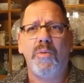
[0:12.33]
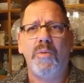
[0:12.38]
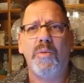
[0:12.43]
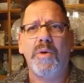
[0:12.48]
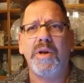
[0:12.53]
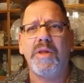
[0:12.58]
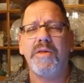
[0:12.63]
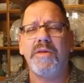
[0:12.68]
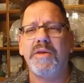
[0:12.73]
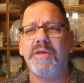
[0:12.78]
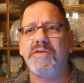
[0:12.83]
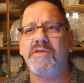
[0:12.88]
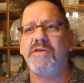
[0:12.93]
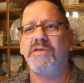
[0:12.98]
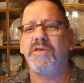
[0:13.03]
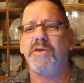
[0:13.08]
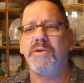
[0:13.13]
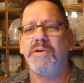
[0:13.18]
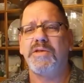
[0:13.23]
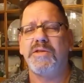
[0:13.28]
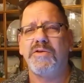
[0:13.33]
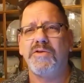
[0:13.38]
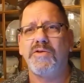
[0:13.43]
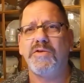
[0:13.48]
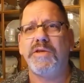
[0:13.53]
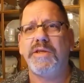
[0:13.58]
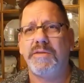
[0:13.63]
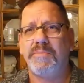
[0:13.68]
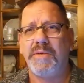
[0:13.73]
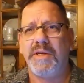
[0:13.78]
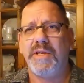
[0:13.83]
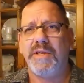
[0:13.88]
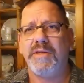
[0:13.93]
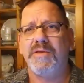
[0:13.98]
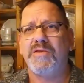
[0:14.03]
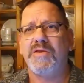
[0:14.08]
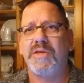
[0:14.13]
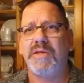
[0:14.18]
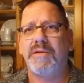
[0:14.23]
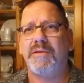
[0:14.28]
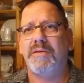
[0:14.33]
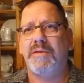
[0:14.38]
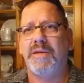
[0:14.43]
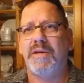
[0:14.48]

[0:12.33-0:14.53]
One of the things that's always intrigued me is that